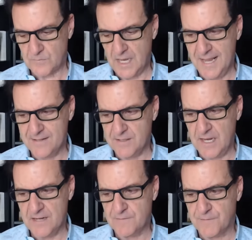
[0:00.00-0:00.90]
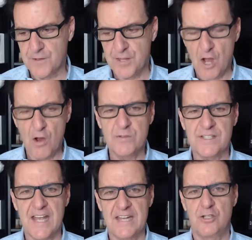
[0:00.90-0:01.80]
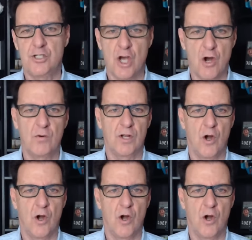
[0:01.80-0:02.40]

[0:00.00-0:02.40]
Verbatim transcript: And and for those that don't